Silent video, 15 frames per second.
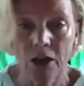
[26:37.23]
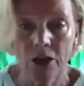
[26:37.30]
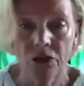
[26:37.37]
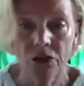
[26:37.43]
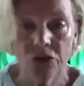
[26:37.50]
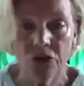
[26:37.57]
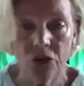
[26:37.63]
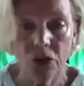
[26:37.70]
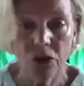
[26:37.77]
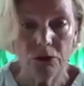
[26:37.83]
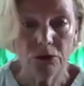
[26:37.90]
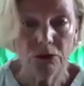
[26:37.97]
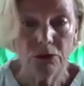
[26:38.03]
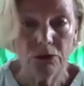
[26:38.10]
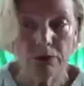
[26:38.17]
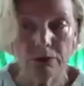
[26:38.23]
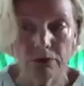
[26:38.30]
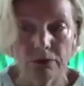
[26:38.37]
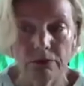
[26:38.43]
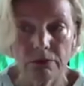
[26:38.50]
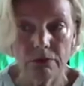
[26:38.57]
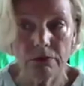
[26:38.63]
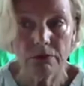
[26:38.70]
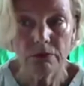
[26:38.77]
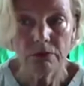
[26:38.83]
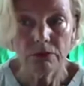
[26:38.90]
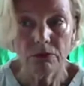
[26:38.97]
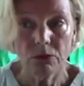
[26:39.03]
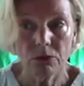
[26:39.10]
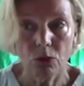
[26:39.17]
So
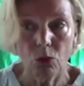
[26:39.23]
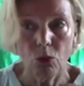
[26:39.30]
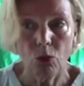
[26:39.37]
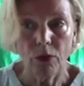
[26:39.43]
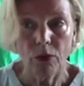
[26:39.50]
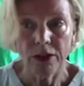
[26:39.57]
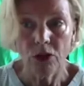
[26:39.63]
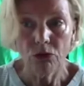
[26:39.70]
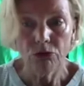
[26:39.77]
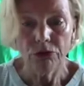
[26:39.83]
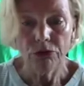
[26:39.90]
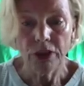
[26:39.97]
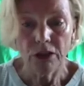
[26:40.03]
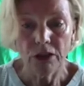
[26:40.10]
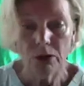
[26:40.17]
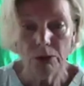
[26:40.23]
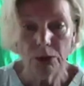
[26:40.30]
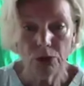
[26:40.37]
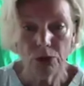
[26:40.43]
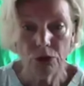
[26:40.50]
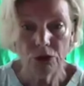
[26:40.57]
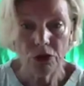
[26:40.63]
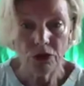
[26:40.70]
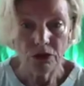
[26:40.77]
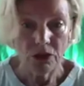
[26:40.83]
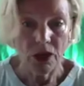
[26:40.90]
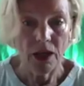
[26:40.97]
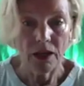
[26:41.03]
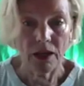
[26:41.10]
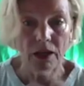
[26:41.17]
when you read the book,
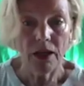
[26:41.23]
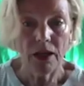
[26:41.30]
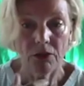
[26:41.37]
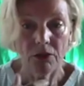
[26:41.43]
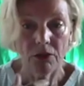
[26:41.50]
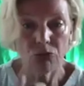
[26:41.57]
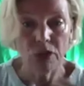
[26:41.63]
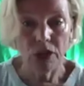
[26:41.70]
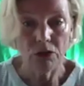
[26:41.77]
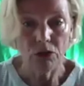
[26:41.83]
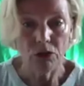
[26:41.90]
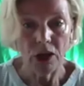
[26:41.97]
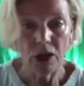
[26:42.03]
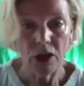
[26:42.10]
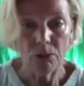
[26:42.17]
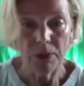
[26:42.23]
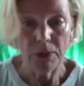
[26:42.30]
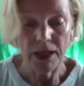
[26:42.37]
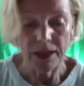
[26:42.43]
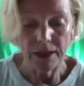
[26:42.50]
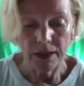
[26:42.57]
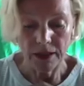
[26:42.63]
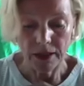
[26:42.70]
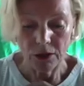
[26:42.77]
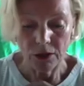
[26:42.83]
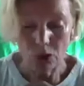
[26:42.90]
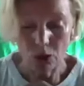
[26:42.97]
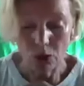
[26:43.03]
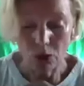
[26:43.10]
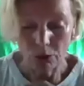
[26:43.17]
and I can really recommend that,
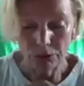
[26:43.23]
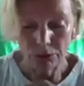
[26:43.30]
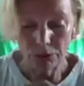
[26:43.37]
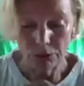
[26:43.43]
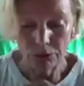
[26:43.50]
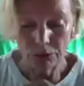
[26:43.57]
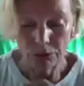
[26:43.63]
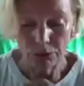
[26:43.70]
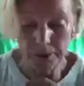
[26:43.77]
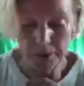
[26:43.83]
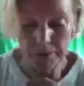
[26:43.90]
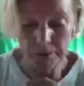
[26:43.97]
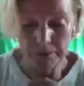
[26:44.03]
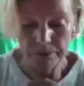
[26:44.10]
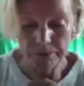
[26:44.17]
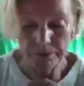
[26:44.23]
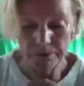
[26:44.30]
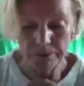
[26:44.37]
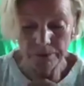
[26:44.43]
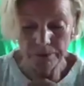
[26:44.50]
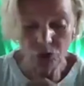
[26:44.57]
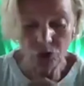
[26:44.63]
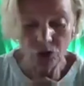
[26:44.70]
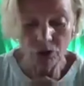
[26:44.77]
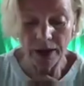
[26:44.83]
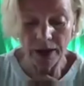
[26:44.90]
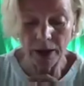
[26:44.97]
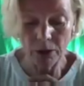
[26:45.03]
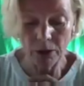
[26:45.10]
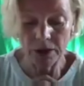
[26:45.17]
of Rutger
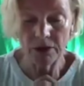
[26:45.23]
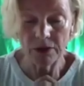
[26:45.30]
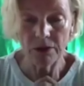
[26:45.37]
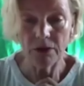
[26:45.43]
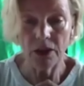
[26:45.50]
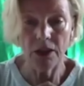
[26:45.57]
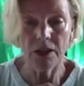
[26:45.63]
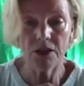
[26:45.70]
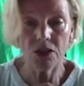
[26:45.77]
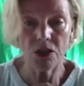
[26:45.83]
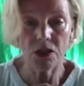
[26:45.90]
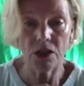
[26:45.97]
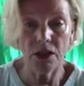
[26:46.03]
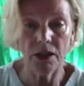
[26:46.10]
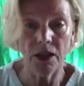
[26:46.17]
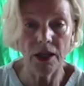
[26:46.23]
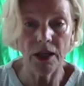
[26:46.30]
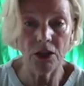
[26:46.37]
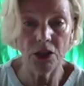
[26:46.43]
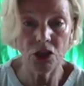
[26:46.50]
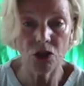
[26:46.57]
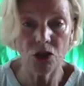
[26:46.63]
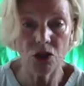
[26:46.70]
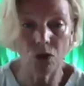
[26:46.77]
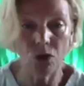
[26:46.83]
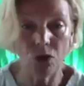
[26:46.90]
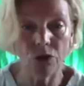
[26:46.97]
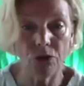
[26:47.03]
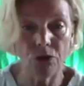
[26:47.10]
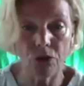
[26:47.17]
Bregman, it's in English
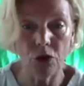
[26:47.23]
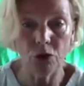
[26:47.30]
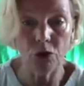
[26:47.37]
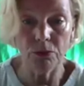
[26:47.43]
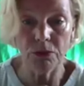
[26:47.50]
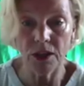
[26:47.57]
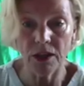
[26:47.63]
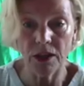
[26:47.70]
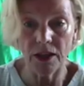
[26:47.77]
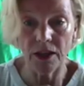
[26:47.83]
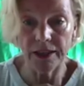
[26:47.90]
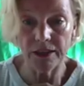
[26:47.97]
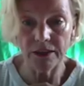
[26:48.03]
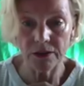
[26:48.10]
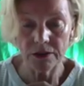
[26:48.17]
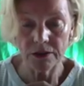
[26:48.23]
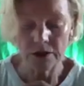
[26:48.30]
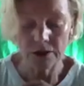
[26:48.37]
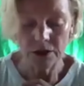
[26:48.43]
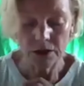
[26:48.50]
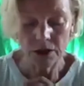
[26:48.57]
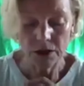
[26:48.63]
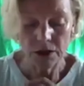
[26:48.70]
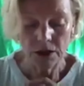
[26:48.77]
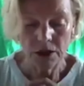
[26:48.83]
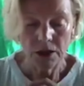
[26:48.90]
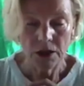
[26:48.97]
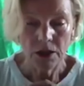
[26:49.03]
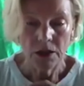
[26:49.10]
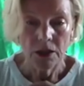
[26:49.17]
called Humankind.
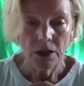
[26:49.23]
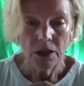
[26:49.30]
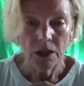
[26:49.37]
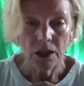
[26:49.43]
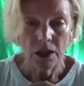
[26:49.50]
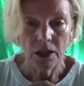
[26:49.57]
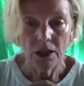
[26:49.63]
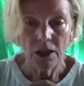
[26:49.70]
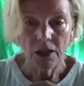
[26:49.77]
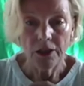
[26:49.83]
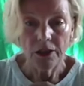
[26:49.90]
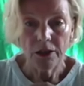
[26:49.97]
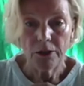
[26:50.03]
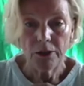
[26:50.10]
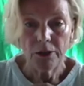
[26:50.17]
He